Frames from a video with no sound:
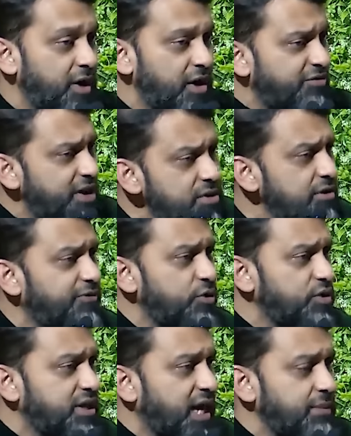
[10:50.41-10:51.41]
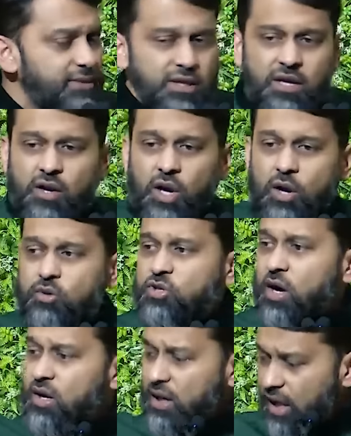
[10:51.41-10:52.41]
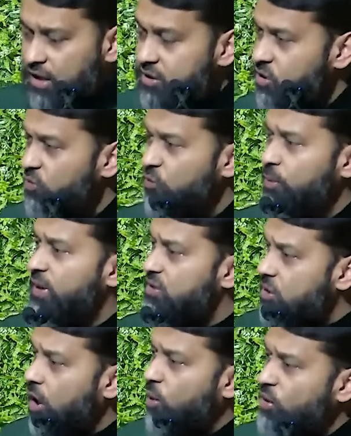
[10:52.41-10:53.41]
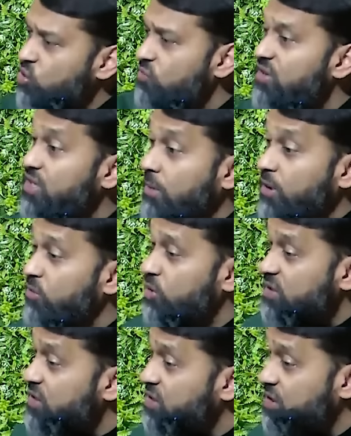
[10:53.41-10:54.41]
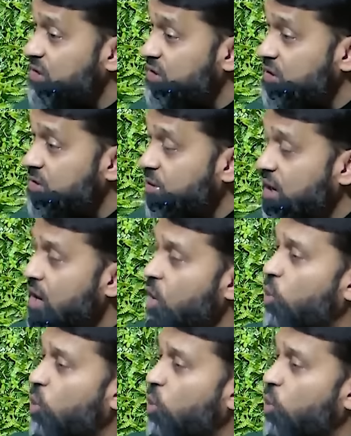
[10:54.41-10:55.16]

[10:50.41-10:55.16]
Very few times. And I taught a class here a few months ago. I went over some of those instances, right?